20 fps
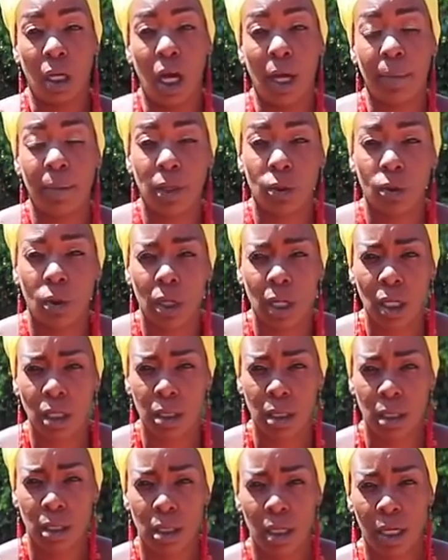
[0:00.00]
I mean, what
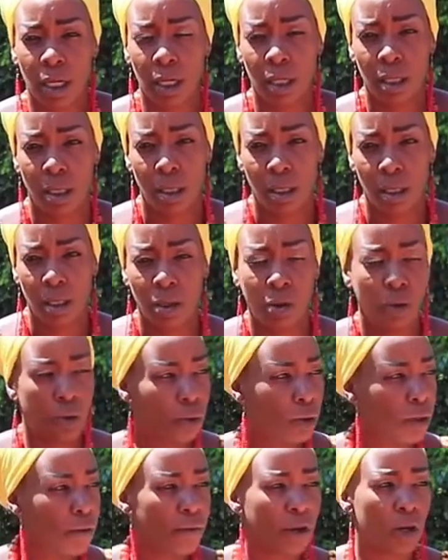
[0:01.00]
else is there? You
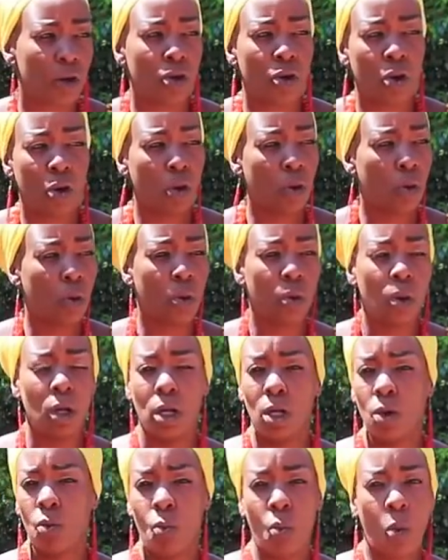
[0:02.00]
don't even know
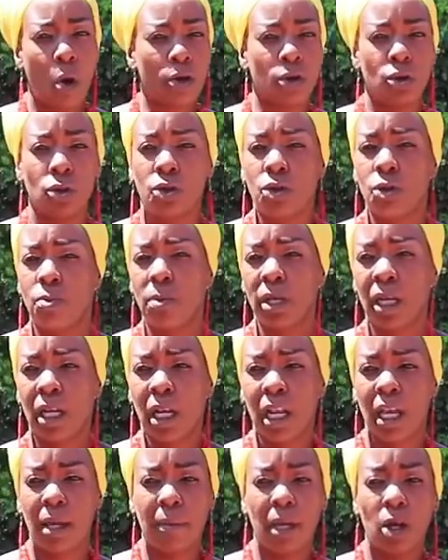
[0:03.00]
what you should be
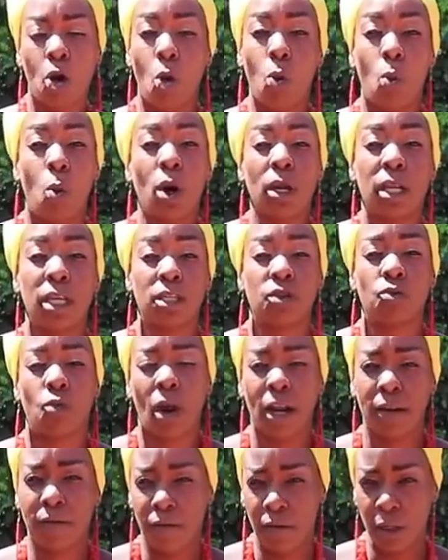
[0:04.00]
claiming or what is
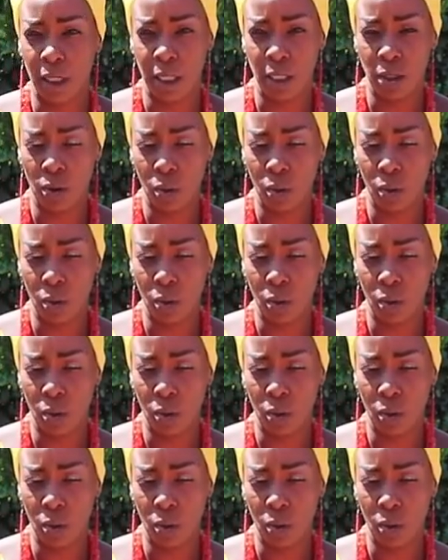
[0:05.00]
rightfully